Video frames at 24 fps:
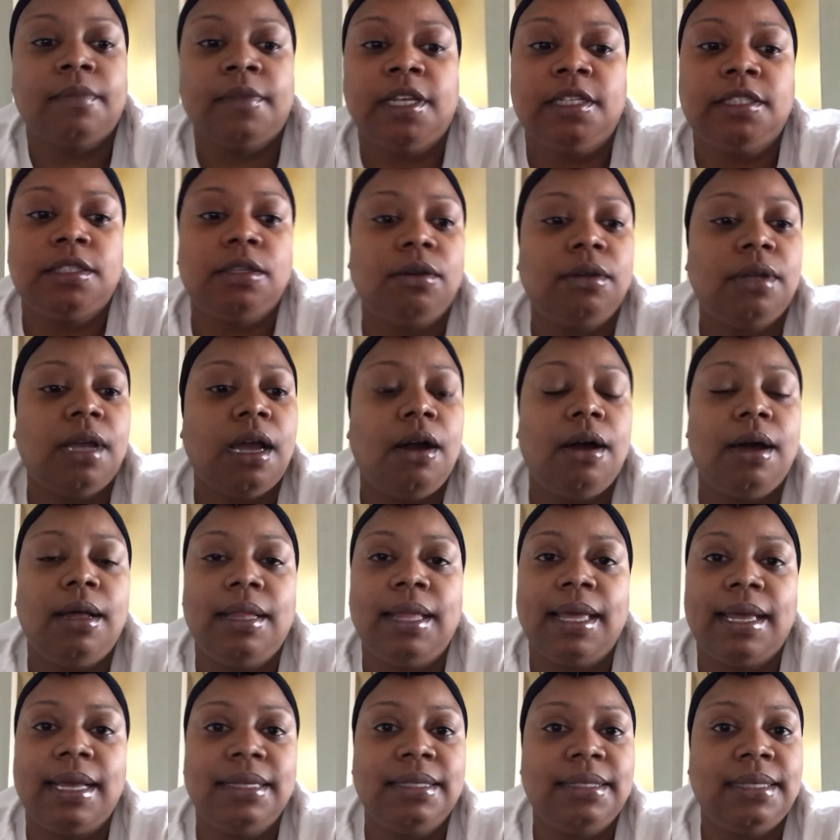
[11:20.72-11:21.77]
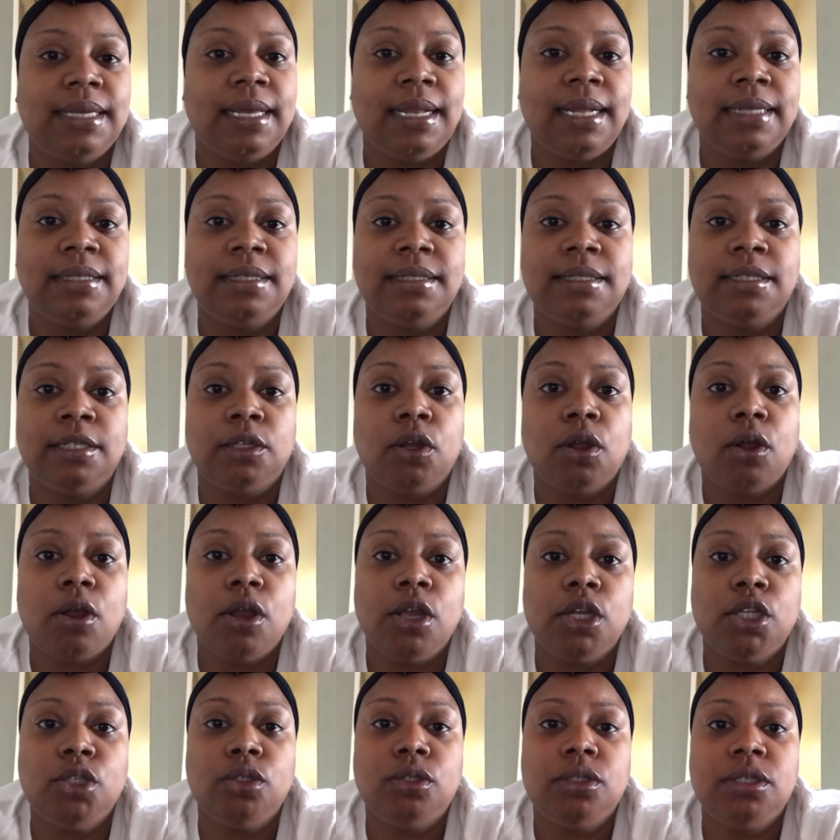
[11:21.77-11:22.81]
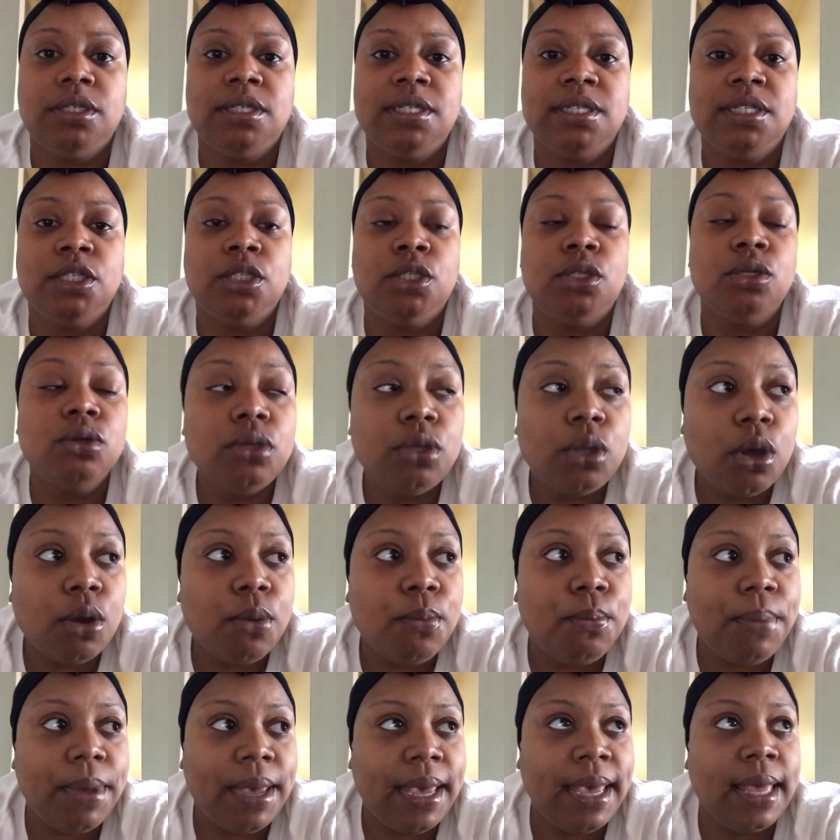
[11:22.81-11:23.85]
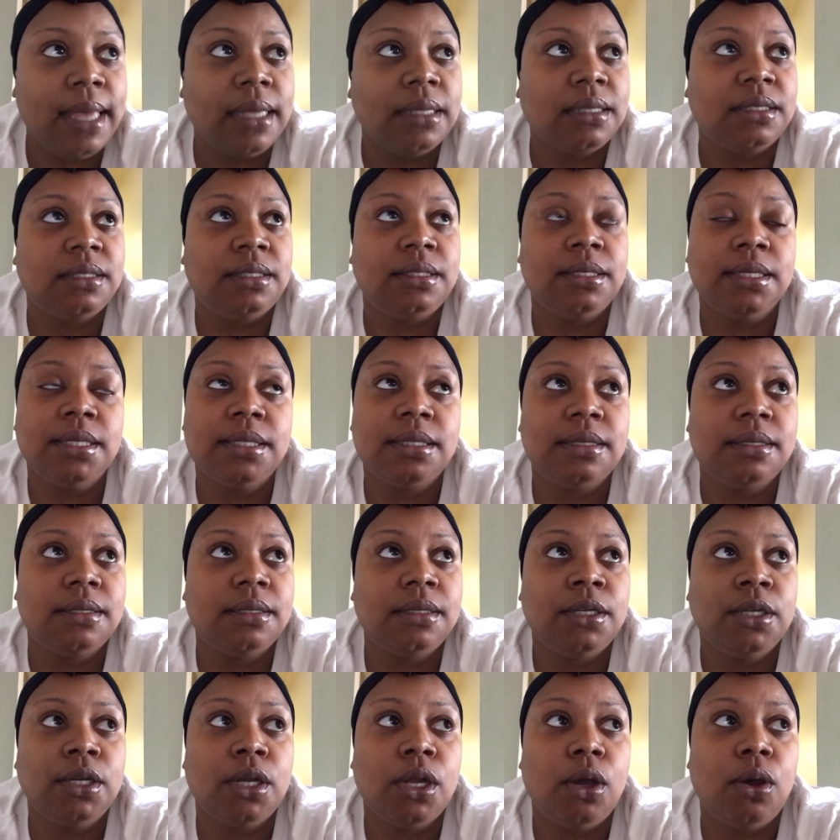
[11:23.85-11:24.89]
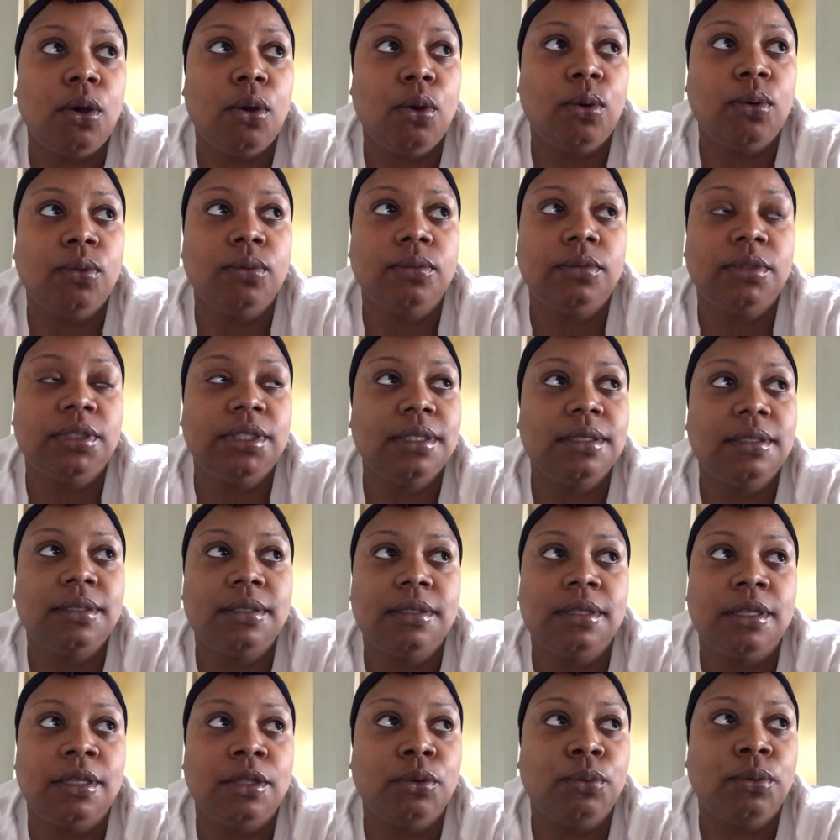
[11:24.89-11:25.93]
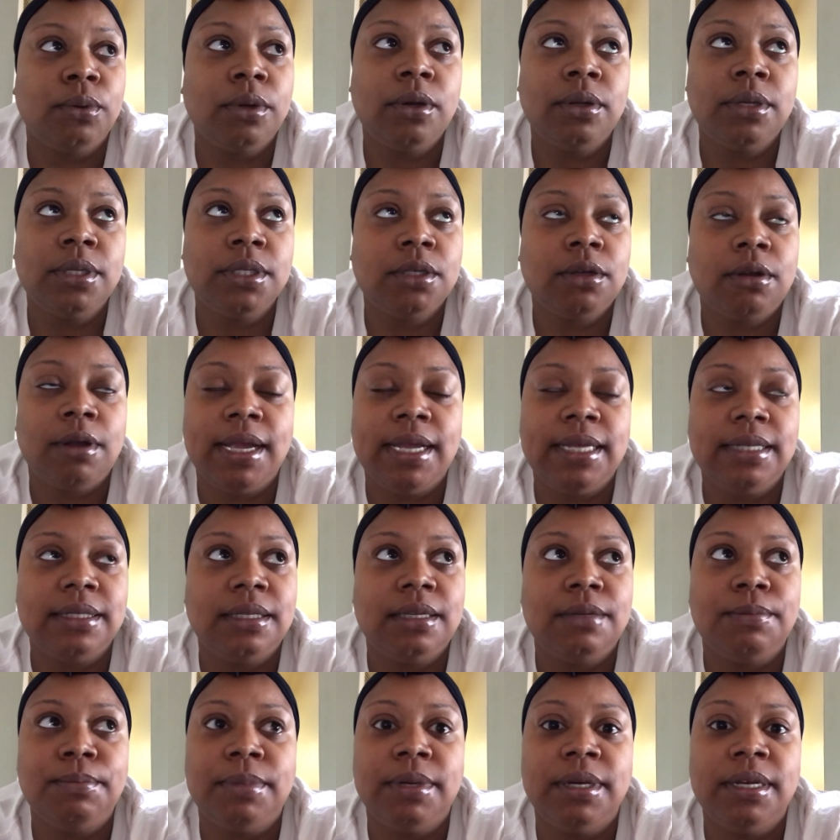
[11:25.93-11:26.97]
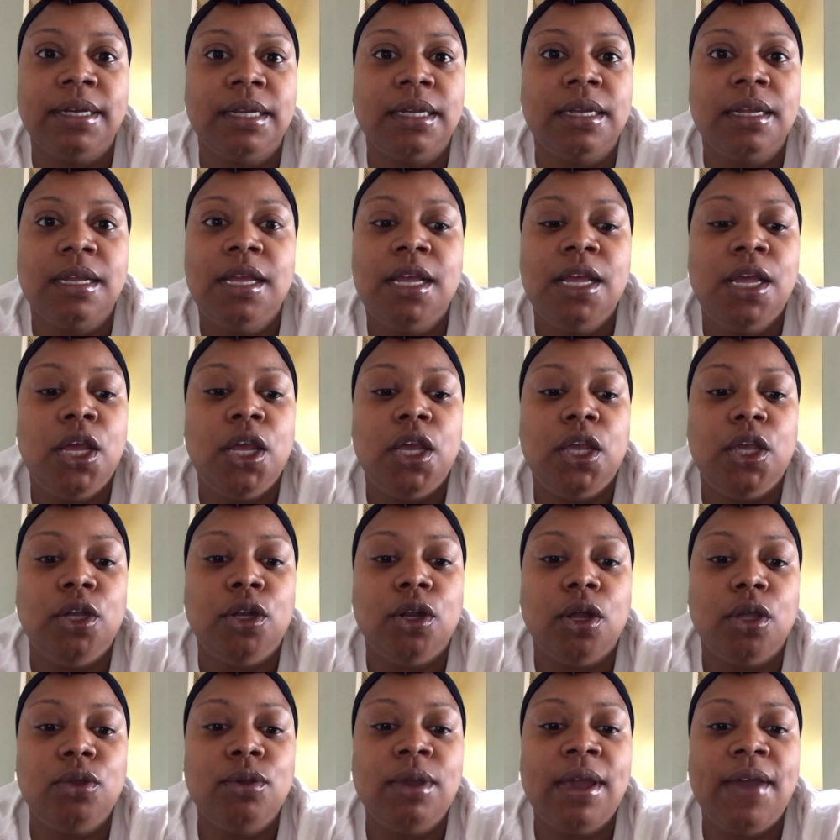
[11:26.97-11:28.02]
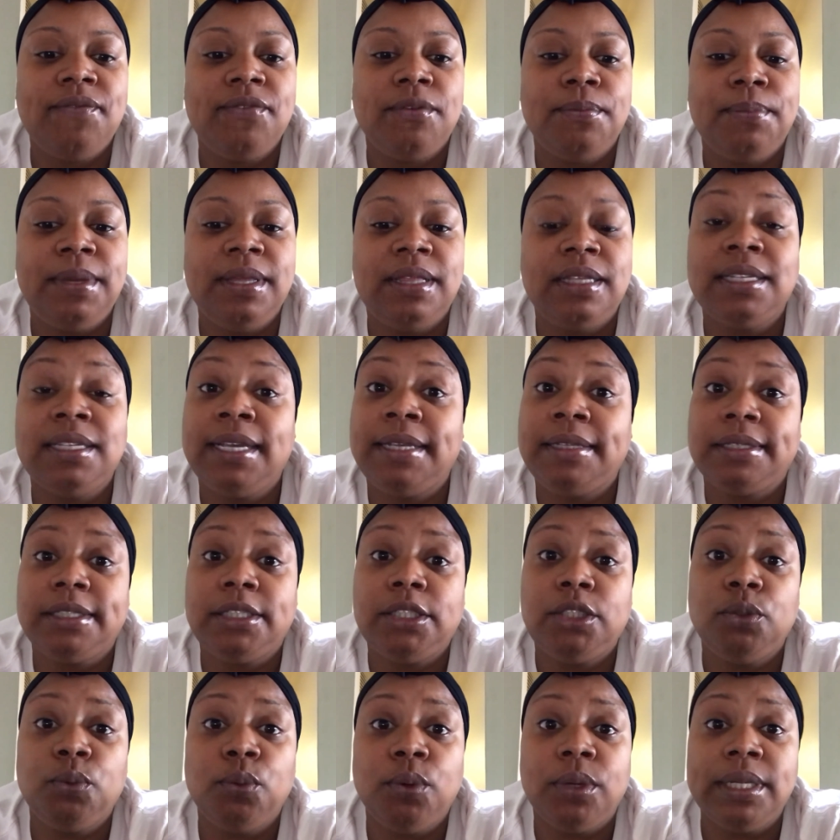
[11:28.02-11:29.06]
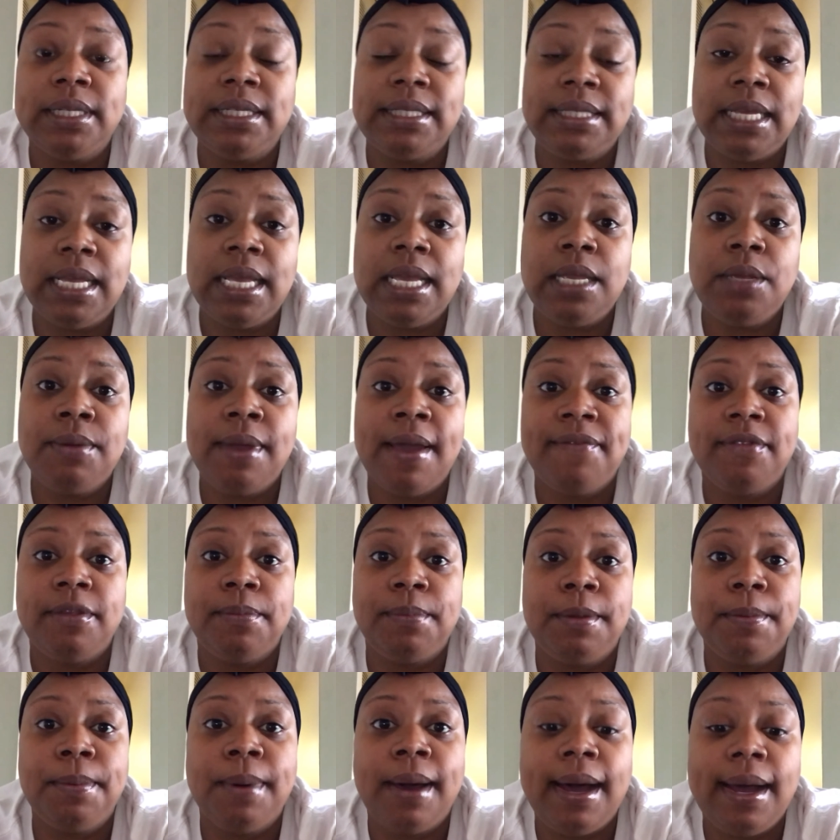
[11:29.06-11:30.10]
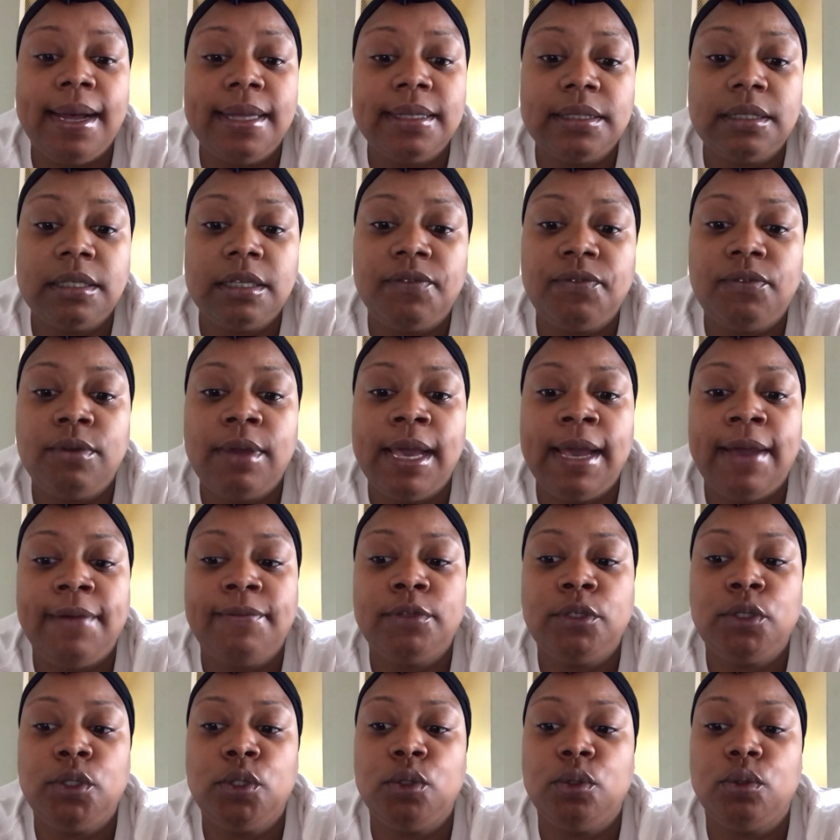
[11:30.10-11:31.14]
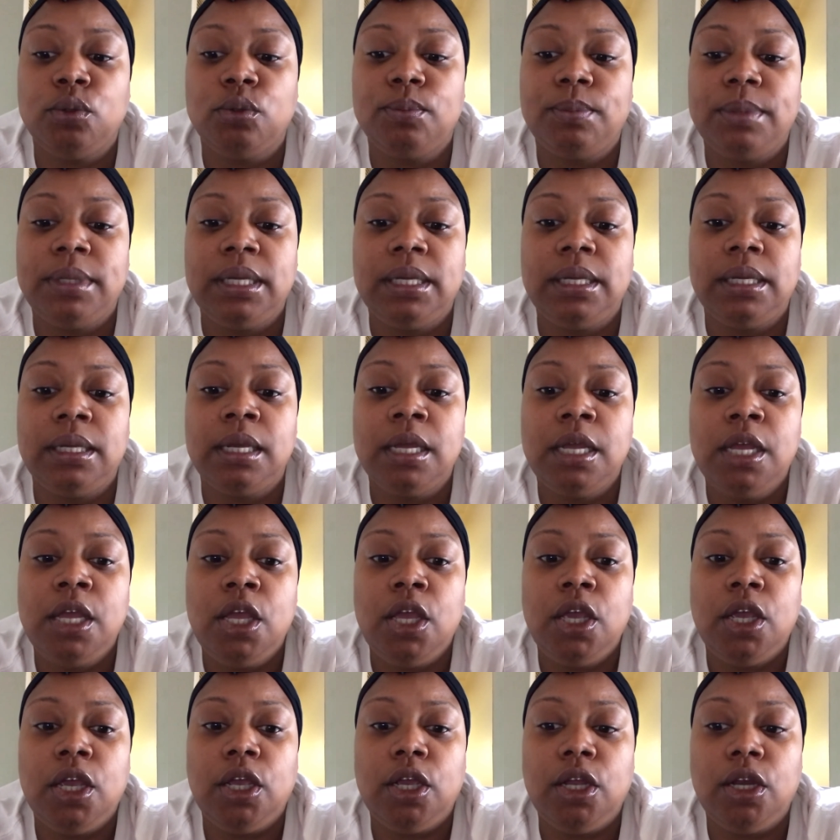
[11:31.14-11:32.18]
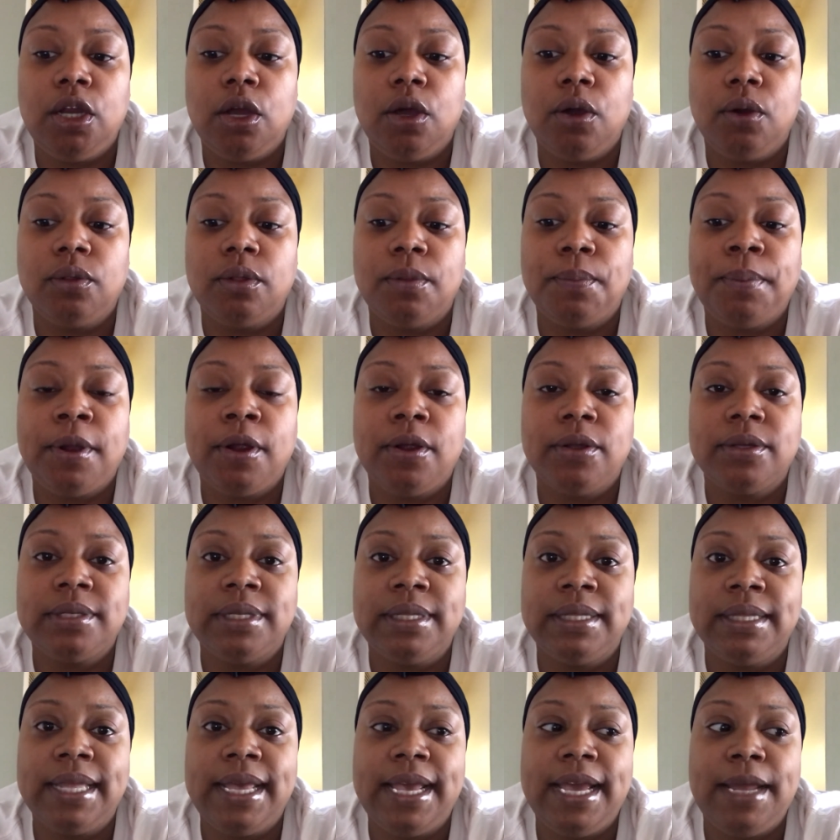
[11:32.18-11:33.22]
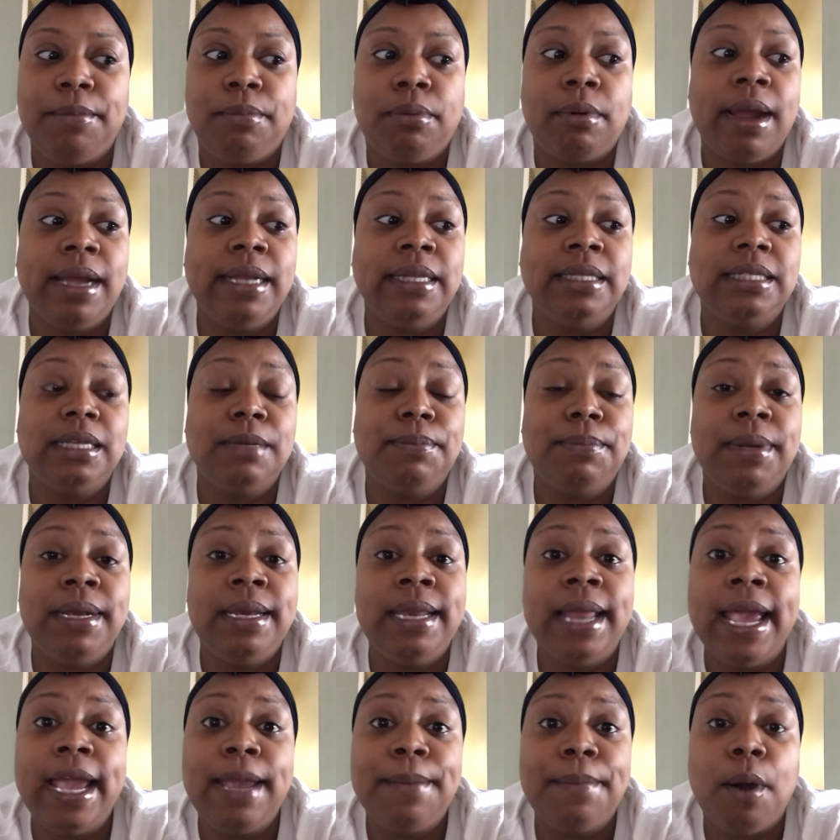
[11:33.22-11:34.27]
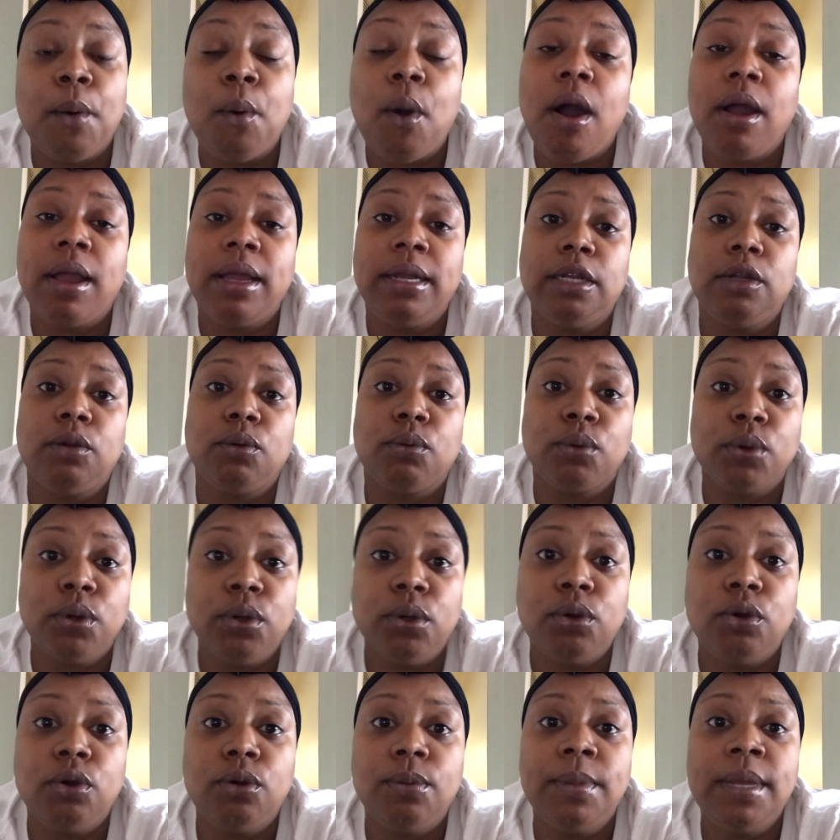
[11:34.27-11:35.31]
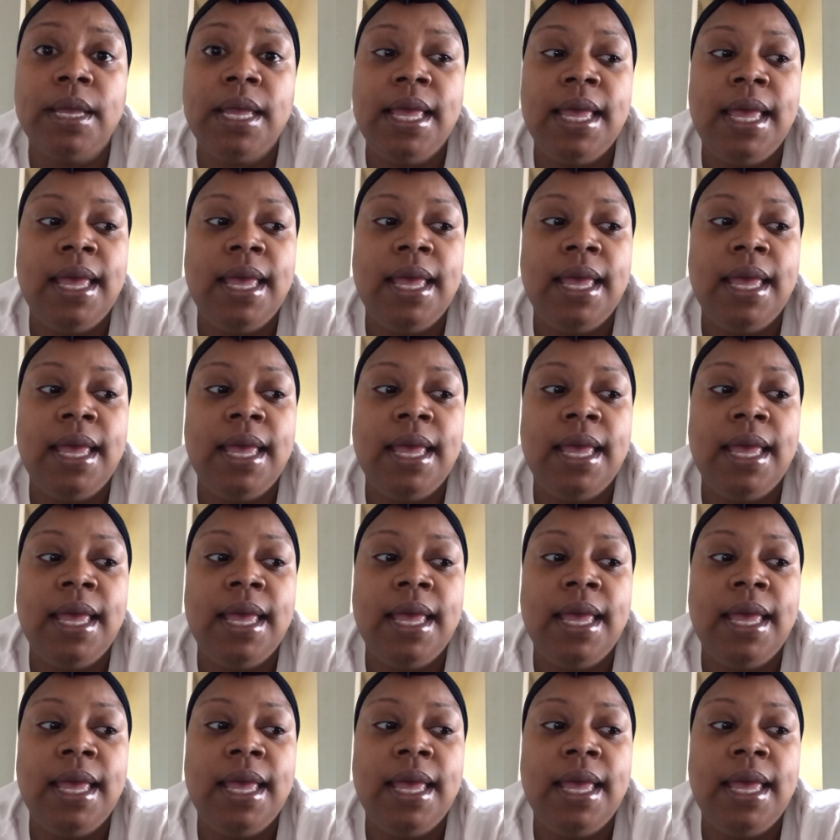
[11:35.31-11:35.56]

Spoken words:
so y'all, like I said, I just encourage you to just do your best. Just the world is crazy, but you have to be the change that you want to see. You have to be positive. You have to be, the person that brightens up a day by walking in a room.